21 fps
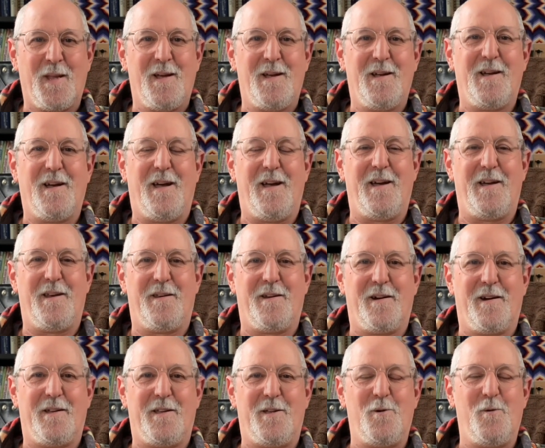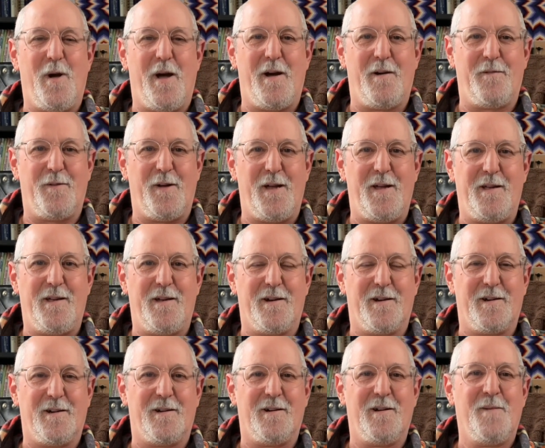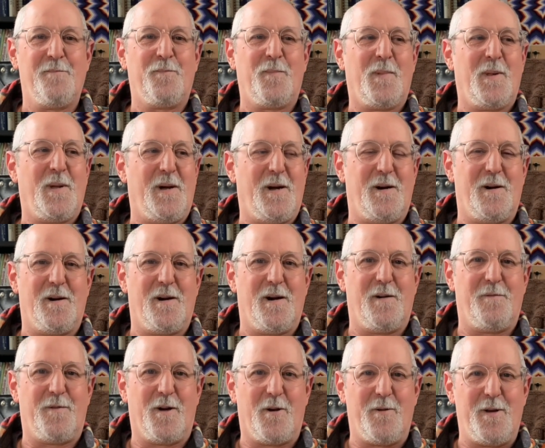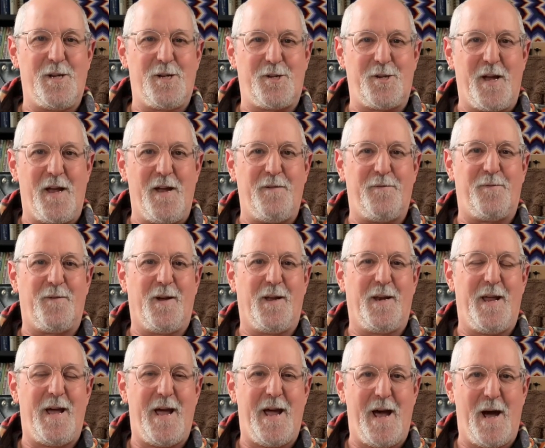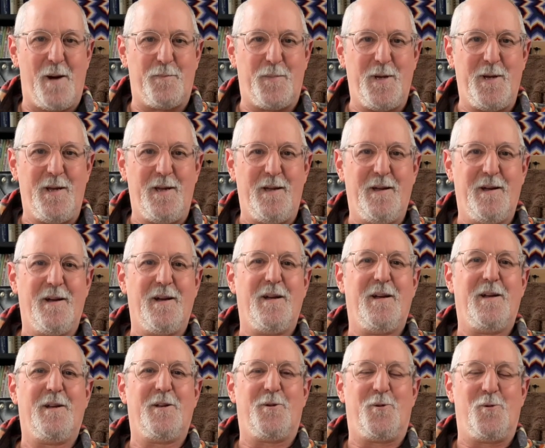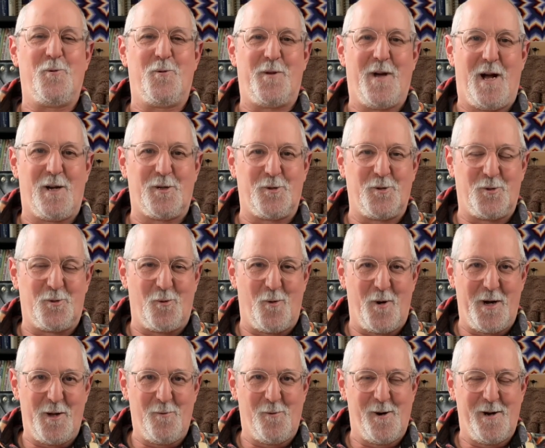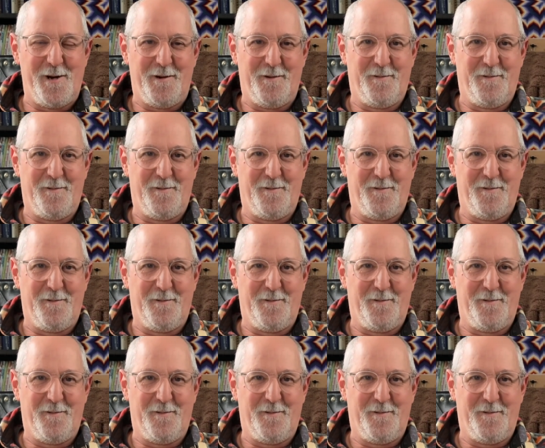And you have a very safe and happy 2021.